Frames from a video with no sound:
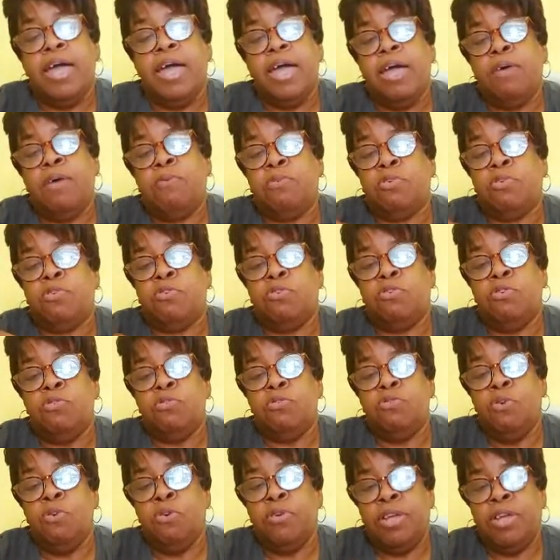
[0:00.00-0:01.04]
And what you do
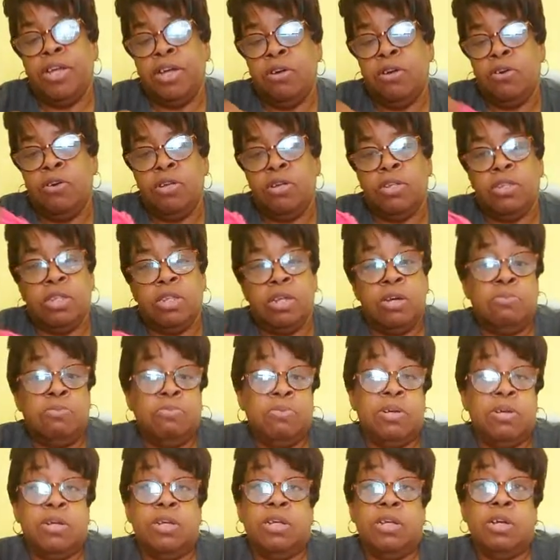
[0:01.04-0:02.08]
on there is they'll
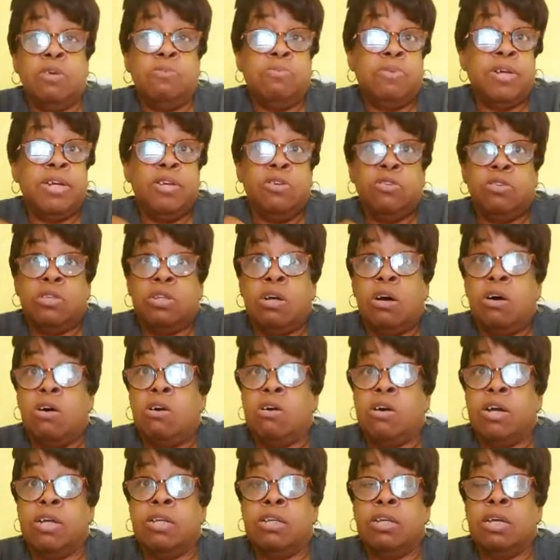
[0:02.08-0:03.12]
play your
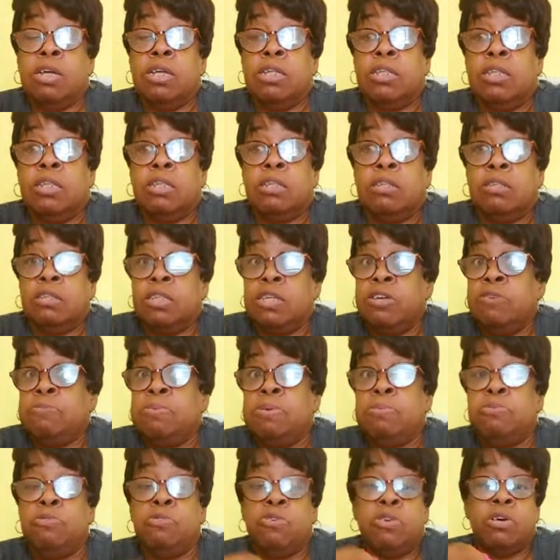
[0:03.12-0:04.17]
song and see if
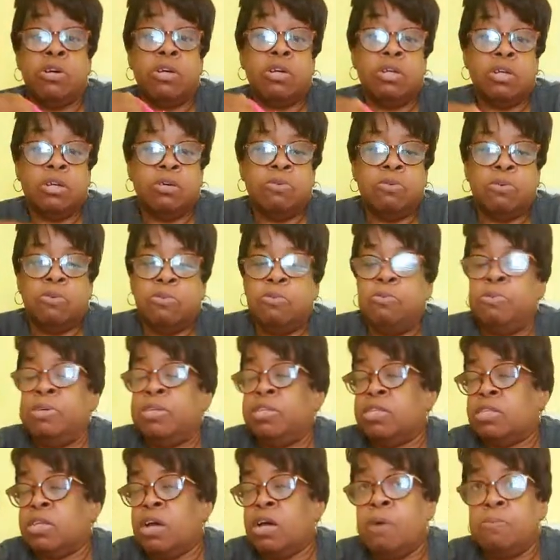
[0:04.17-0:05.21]
people will be
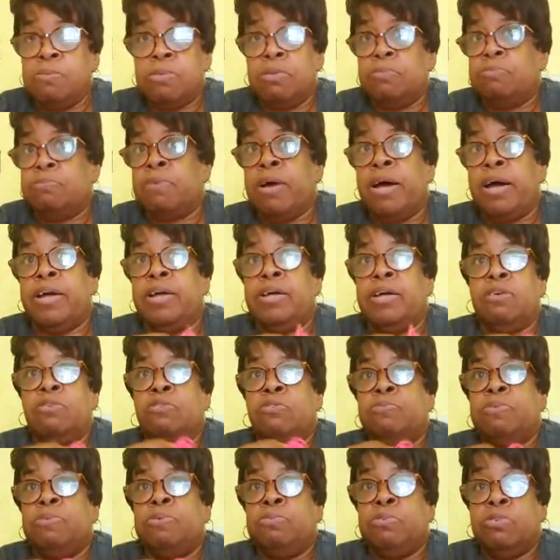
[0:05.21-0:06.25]
thumped by it. Or
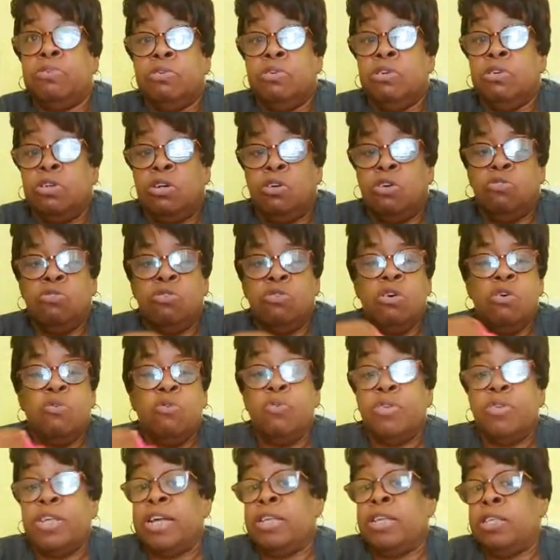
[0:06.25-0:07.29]
people,
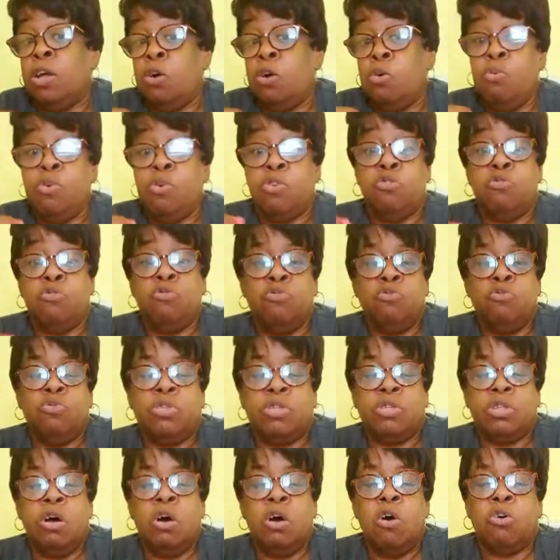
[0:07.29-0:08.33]
will they know what
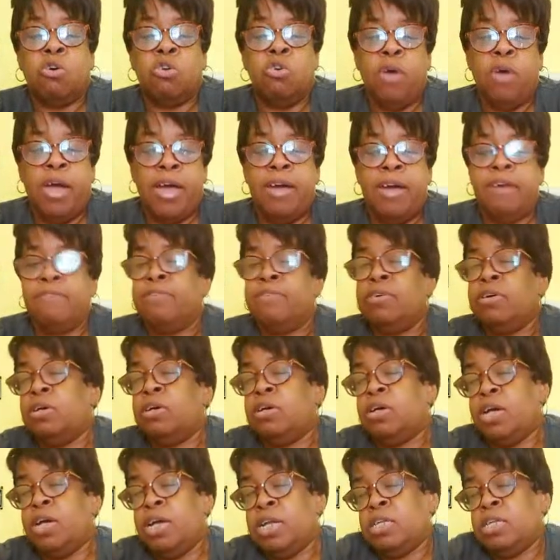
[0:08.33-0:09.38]
song you have.
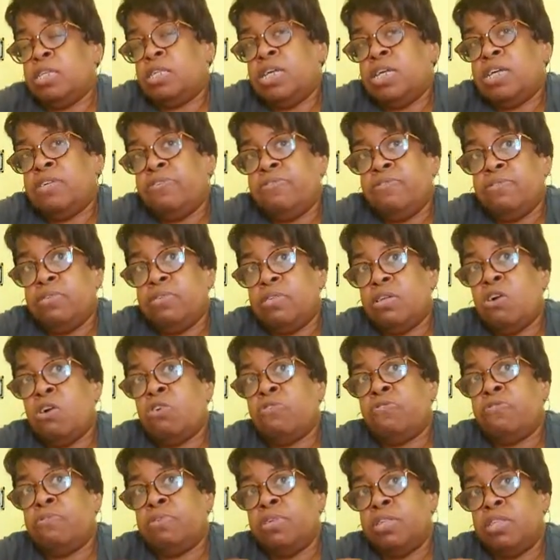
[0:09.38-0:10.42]
And it's things songs
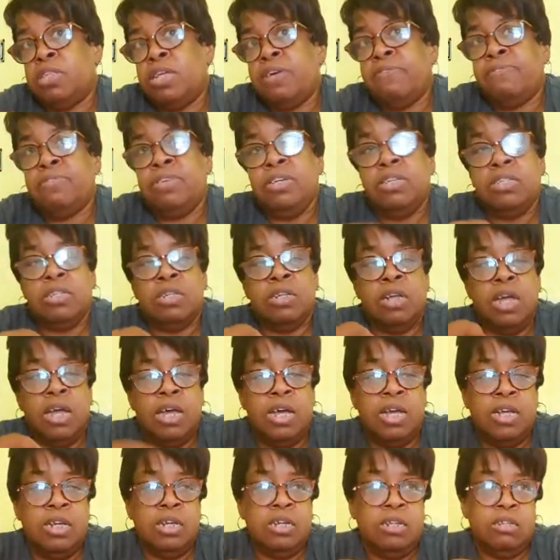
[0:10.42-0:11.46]
from the 70s and
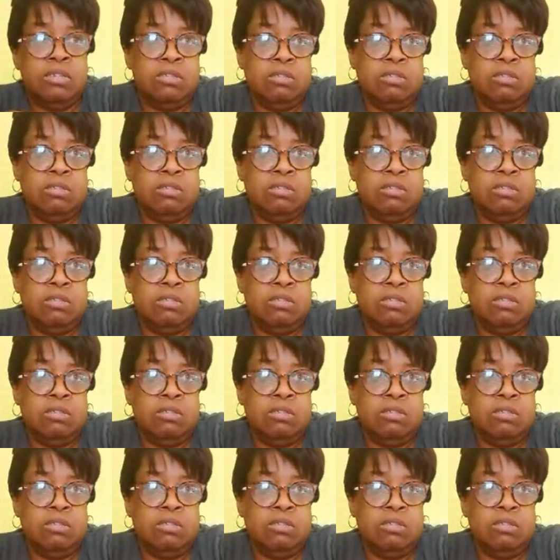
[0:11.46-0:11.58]
80s.